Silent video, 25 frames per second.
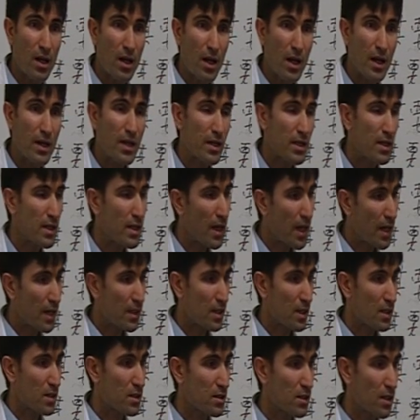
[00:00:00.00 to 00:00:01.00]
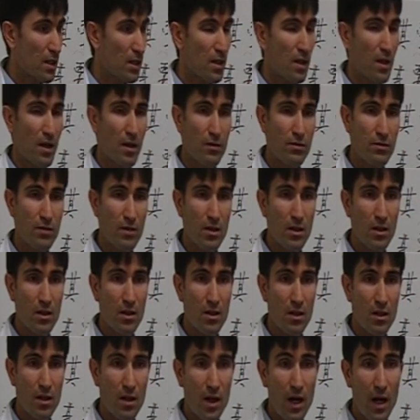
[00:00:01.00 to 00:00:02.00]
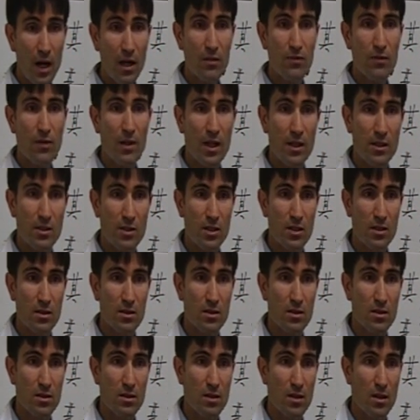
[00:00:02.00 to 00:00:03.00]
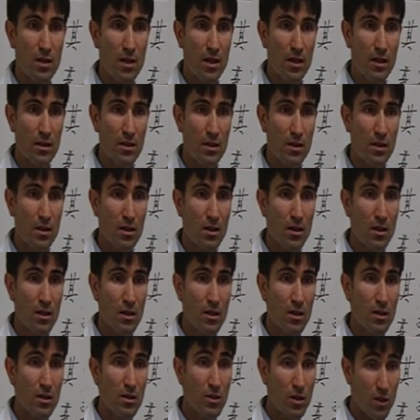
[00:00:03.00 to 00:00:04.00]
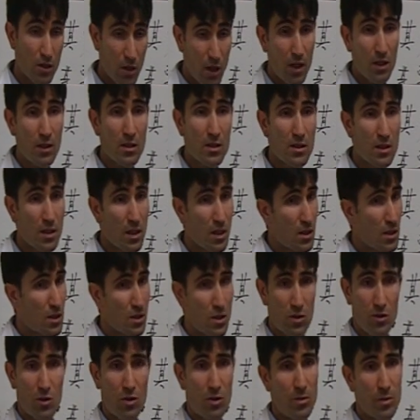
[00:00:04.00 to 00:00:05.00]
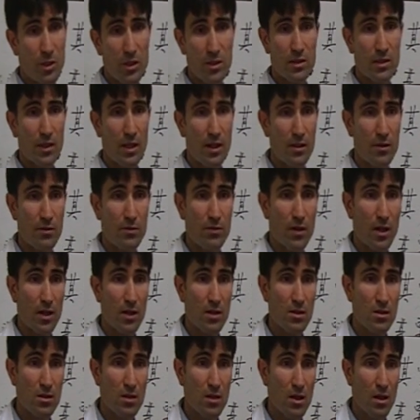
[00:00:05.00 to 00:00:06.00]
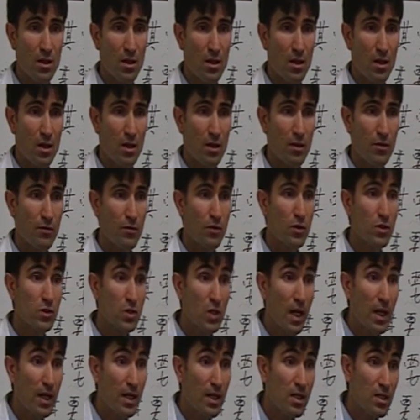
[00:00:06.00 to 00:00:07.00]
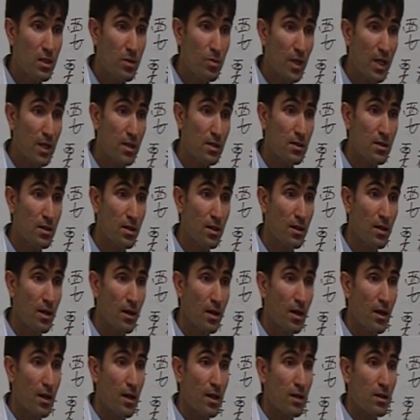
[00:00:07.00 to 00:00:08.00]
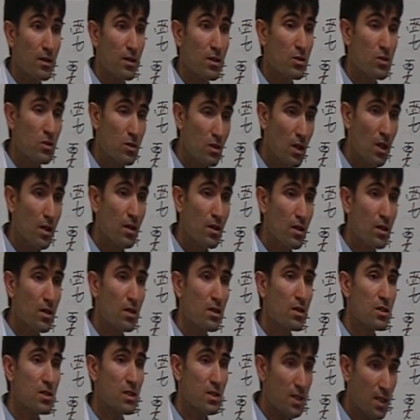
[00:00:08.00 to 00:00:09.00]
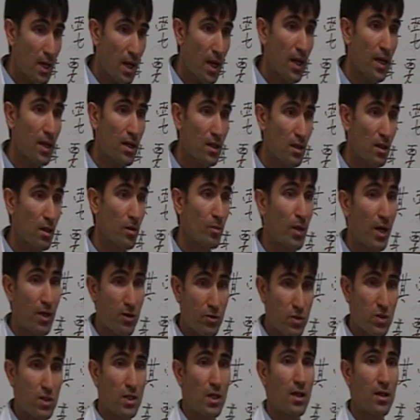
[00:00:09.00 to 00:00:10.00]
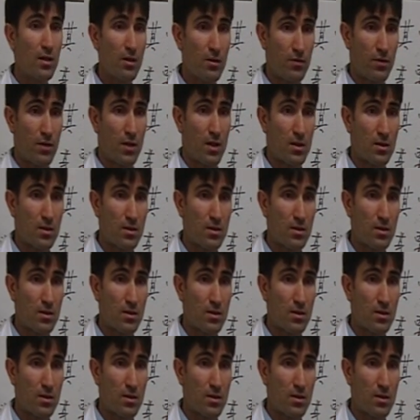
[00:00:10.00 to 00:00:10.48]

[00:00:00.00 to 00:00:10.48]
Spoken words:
And at night I start having hot flashes. And the doctor said it's normal side effects. For Chinese medicine, there's nothing about side effects.